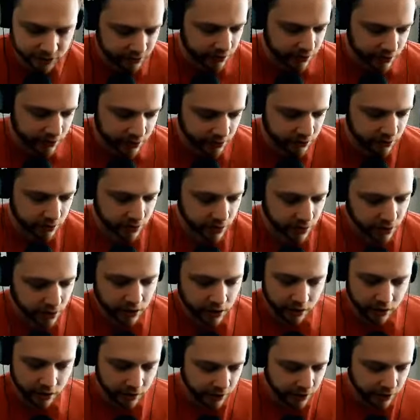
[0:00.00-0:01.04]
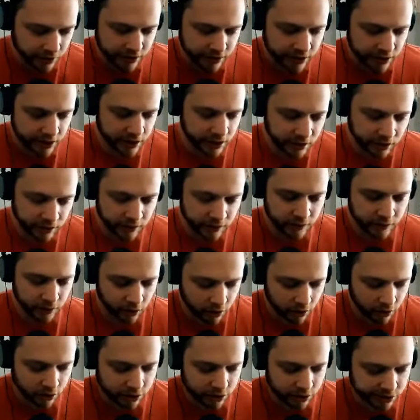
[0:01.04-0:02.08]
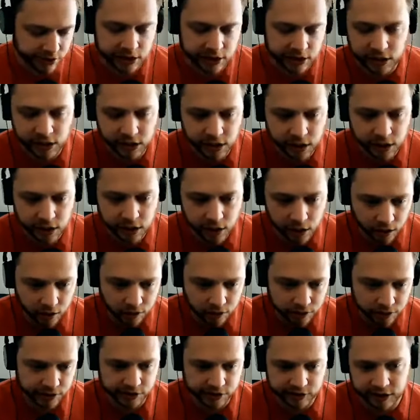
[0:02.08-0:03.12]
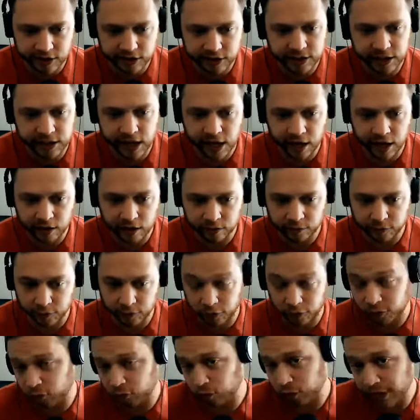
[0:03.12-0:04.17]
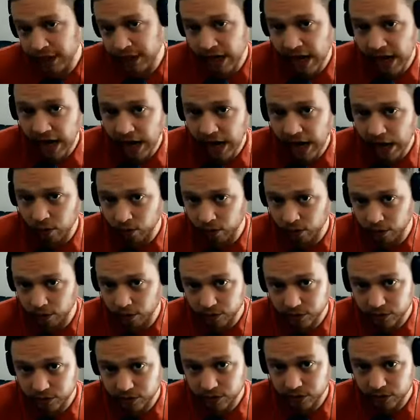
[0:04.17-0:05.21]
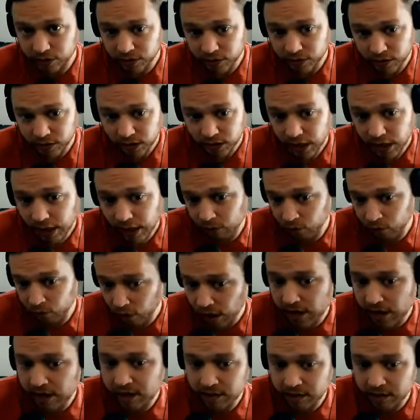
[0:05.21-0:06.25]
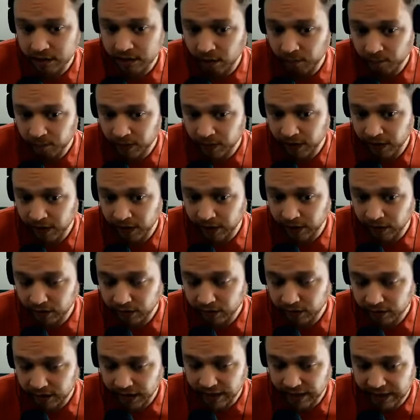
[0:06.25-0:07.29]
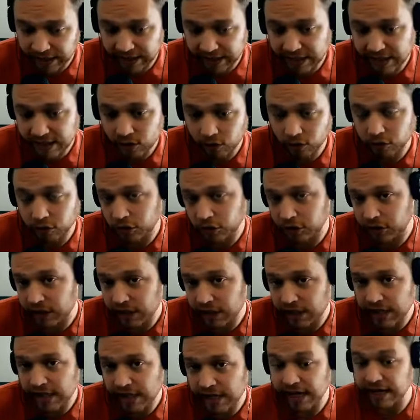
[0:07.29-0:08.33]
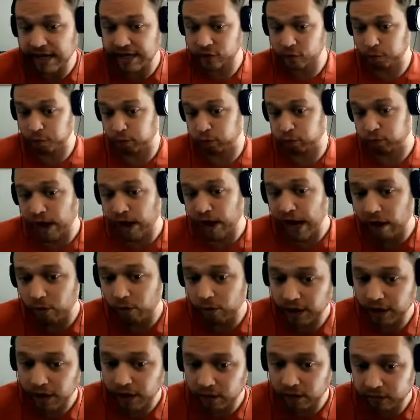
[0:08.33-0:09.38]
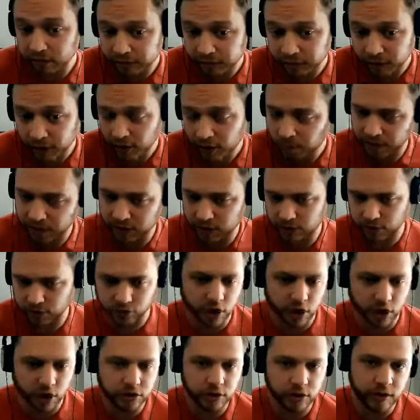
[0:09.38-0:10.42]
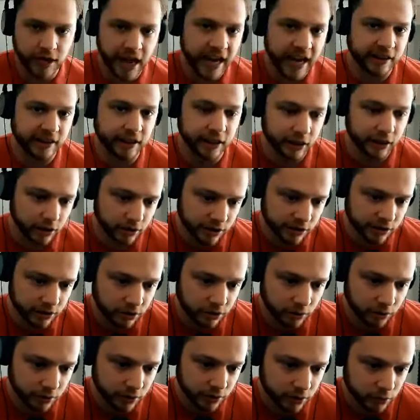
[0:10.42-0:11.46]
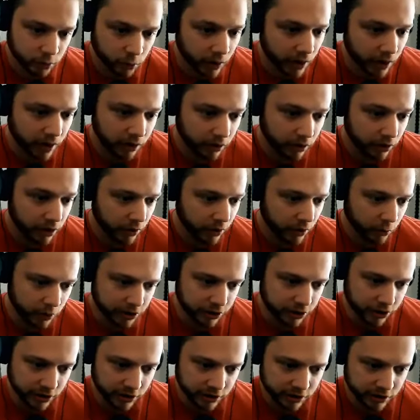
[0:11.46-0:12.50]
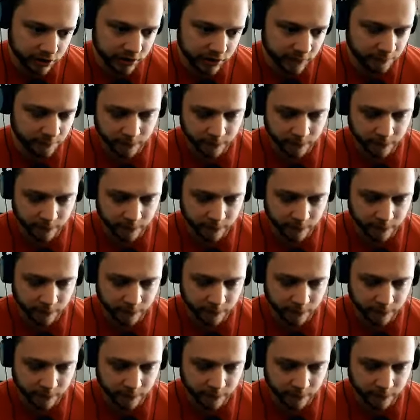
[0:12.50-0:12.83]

It, like getting our CEO to sit down for three hours and write something that he or she is proud of, because there's also that that goes into it as well, which is